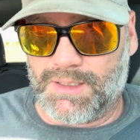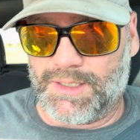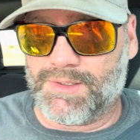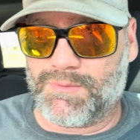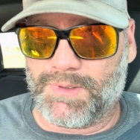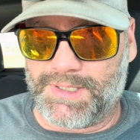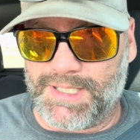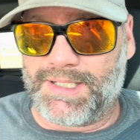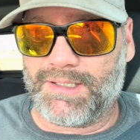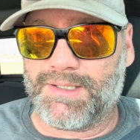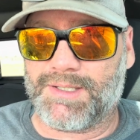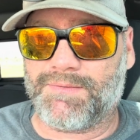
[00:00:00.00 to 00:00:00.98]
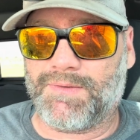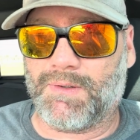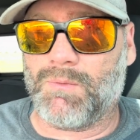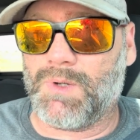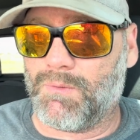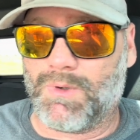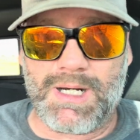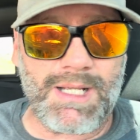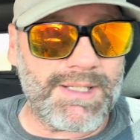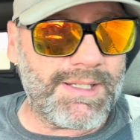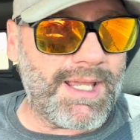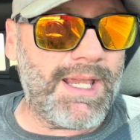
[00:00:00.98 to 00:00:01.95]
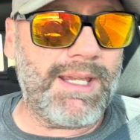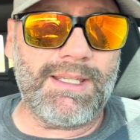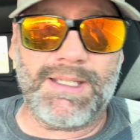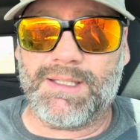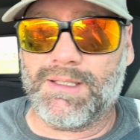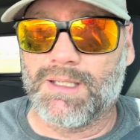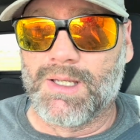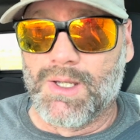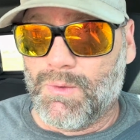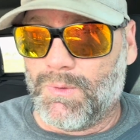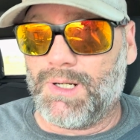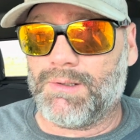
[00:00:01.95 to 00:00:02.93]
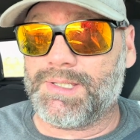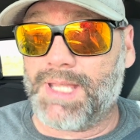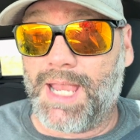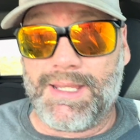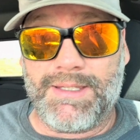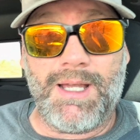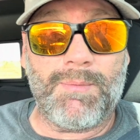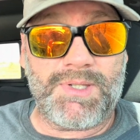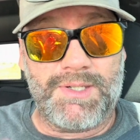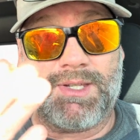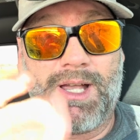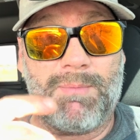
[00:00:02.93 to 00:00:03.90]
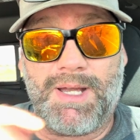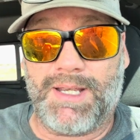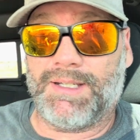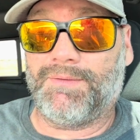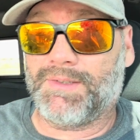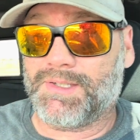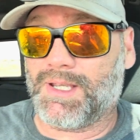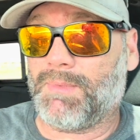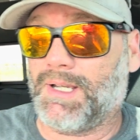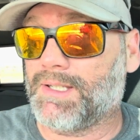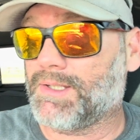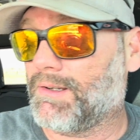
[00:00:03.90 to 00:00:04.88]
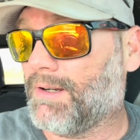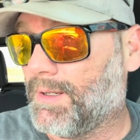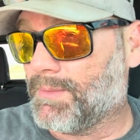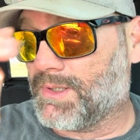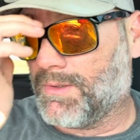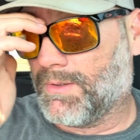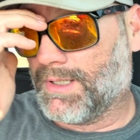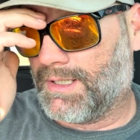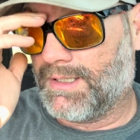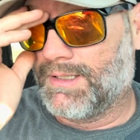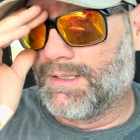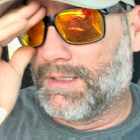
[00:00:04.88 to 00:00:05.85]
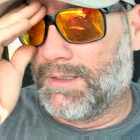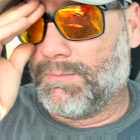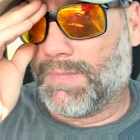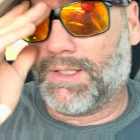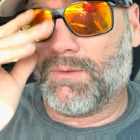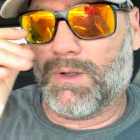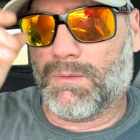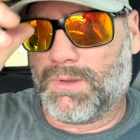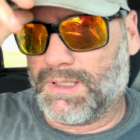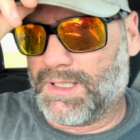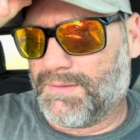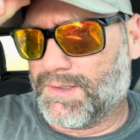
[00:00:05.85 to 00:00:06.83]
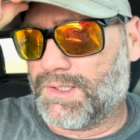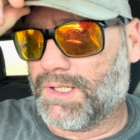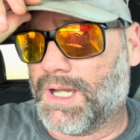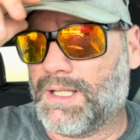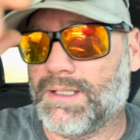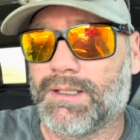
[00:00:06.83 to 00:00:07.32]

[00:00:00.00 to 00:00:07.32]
it's ridiculous and we're not staying in, we don't stay in dumps. If you saw my Instagram story, my door wouldn't even shut.